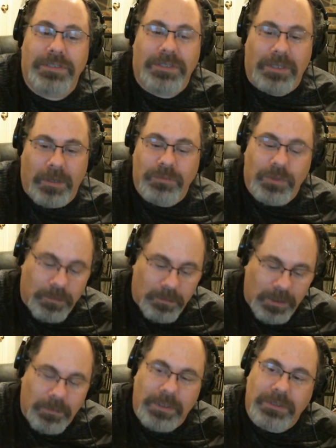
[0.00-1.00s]
to come to, you
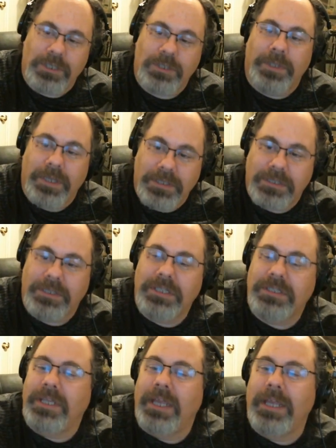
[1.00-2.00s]
meet me at this place at
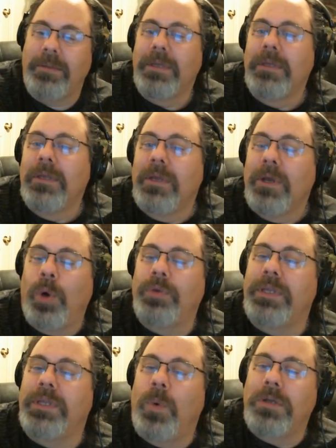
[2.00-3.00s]
this time,
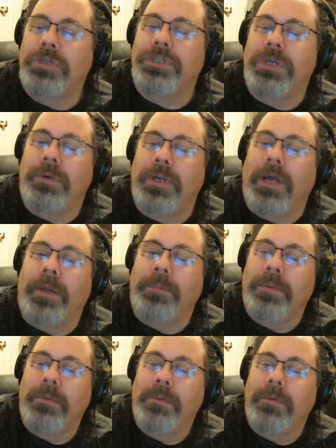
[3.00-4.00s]
only one showed up.
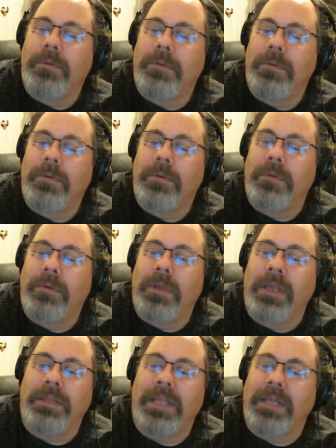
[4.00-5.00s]

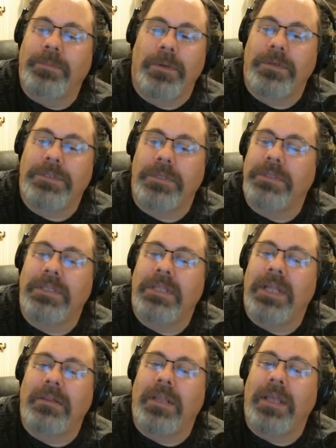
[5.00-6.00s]
And that person did
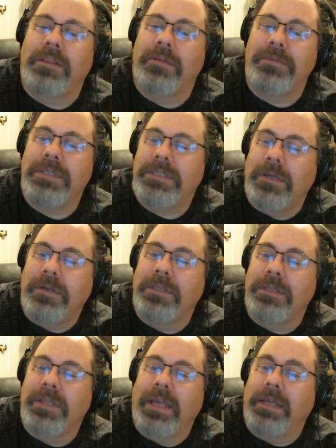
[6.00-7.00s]
not like the result
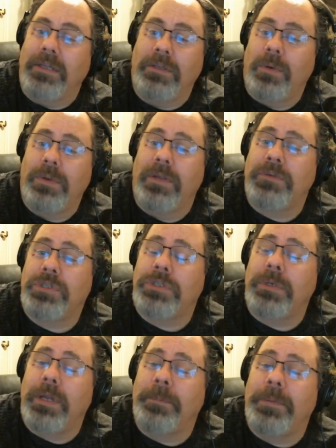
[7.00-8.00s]
of that. And no one ever
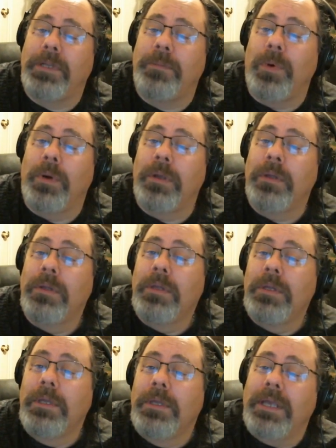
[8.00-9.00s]
showed up anymore.
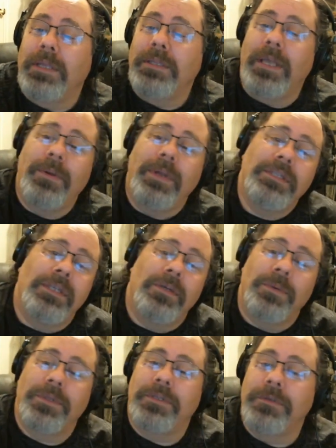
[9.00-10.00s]
And now I deal
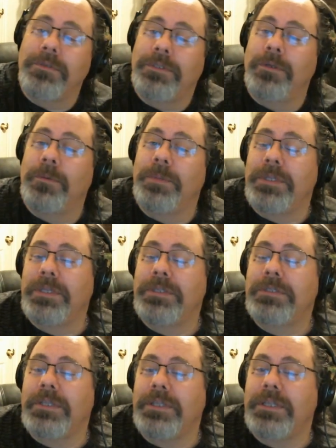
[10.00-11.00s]
with YouTube and
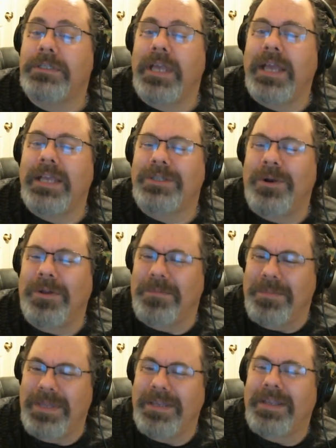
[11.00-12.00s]
these guys
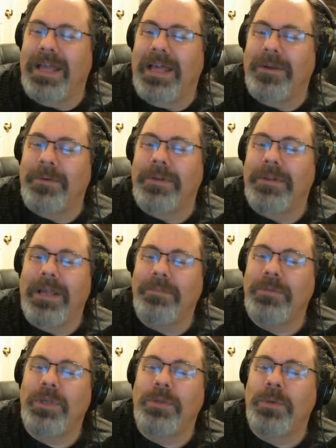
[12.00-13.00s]
calling me a coward. I'm
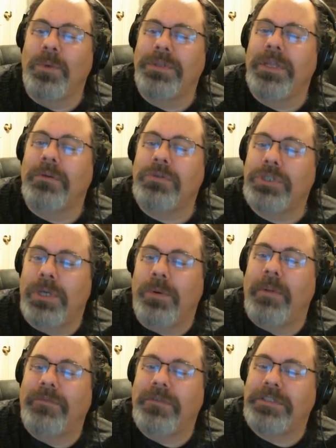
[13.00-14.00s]
the only one that'll show
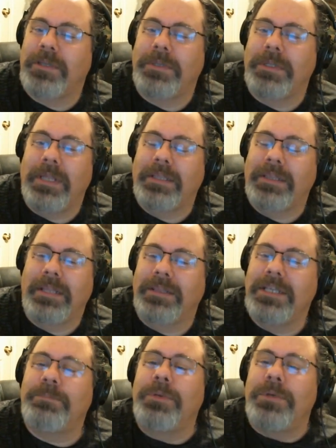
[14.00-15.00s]
up for something like that.
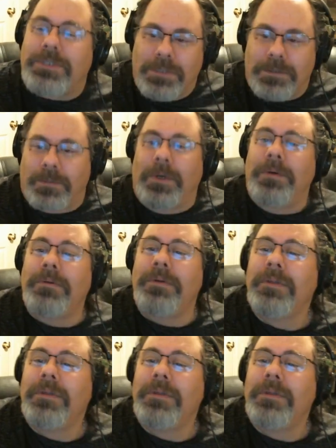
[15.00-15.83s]
These pussies won't.